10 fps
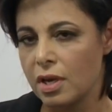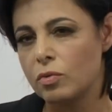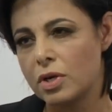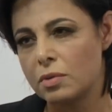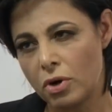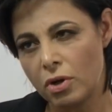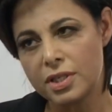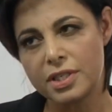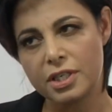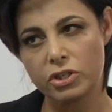When a
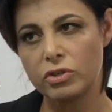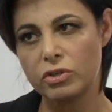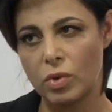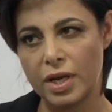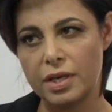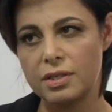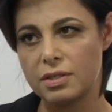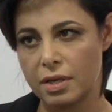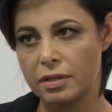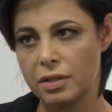politician weighs
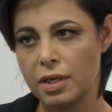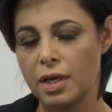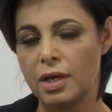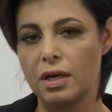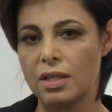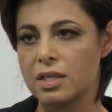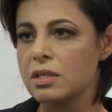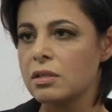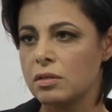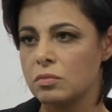in, that's
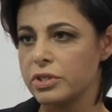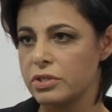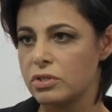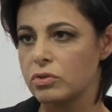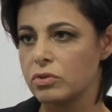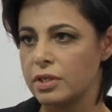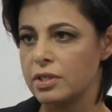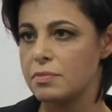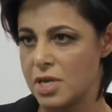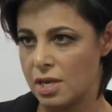a little more concerning
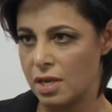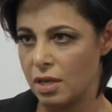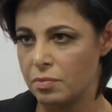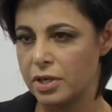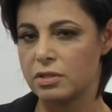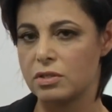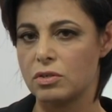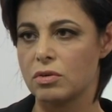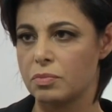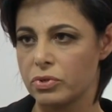to me, because
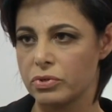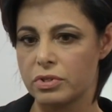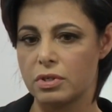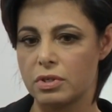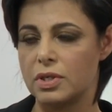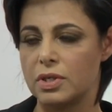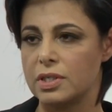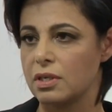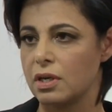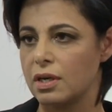you're a person who
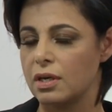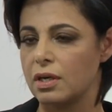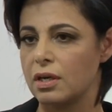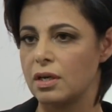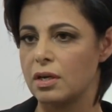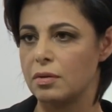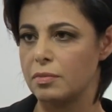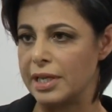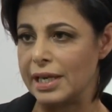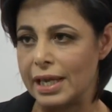is
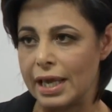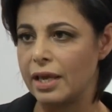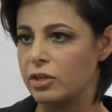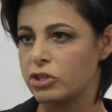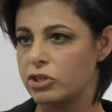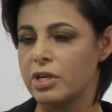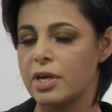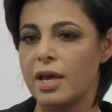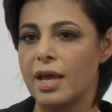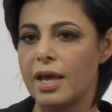engaged
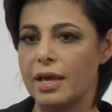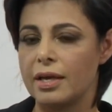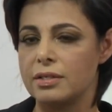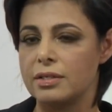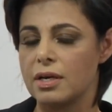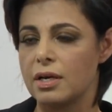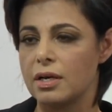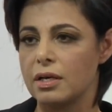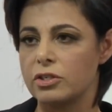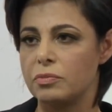and
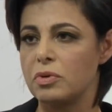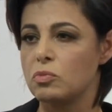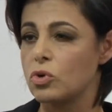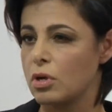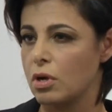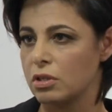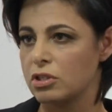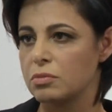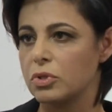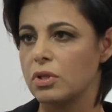should be more
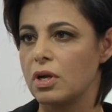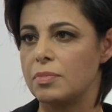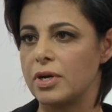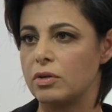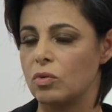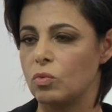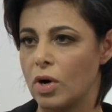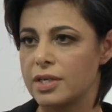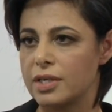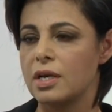knowledgeable about
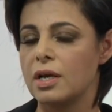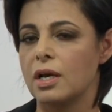what